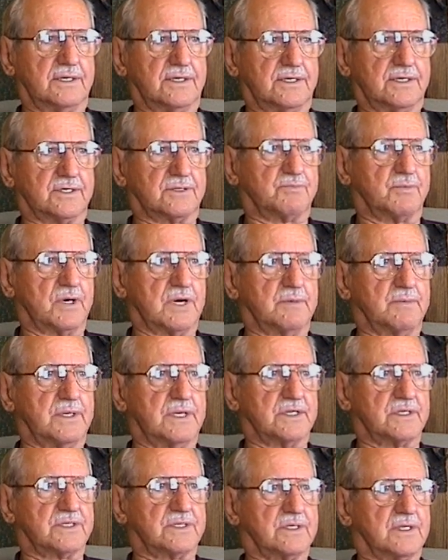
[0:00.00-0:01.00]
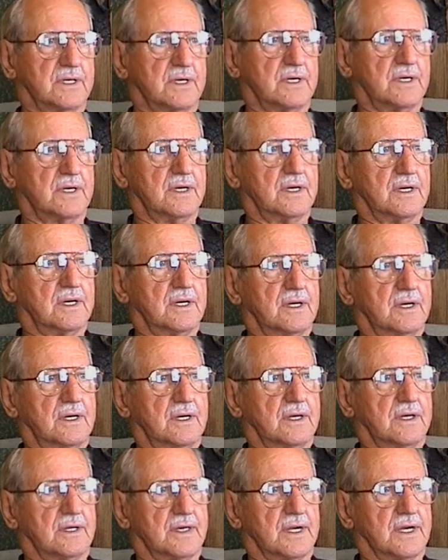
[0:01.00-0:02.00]
just bring me
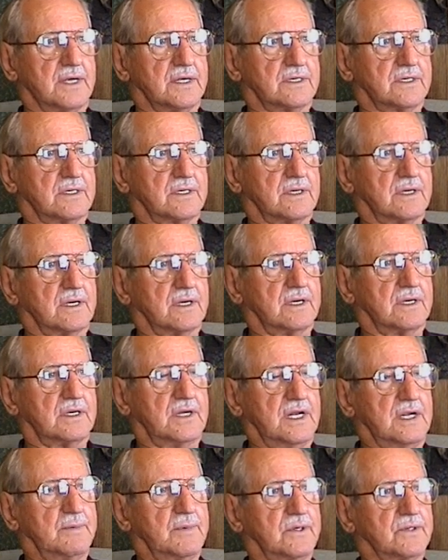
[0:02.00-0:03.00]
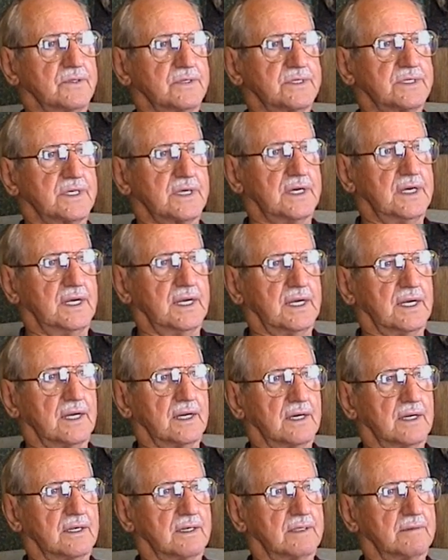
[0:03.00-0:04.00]
a, a nice T-bone steak
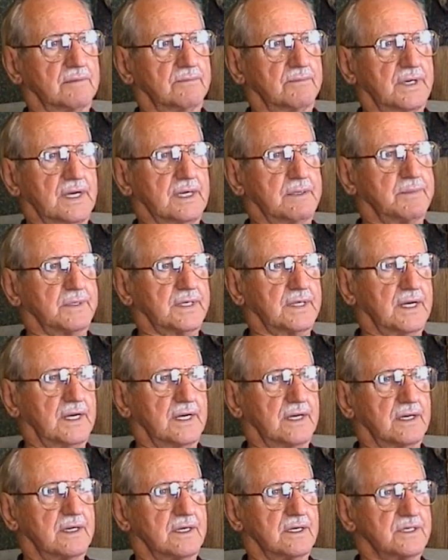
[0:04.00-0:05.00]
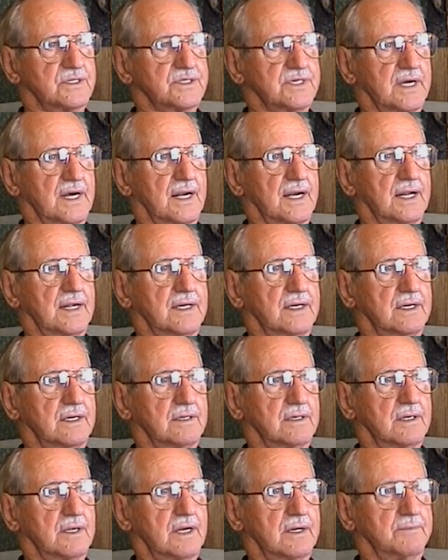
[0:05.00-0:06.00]
and a baked potato and a salad
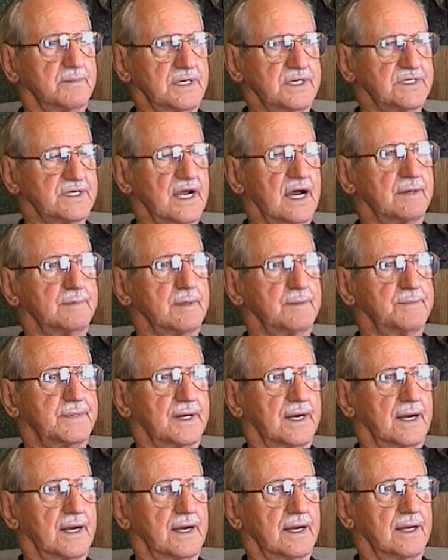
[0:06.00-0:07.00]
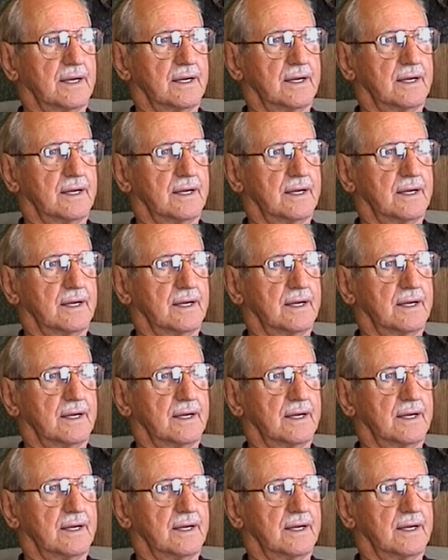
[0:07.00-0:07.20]
and a piece of apple pie.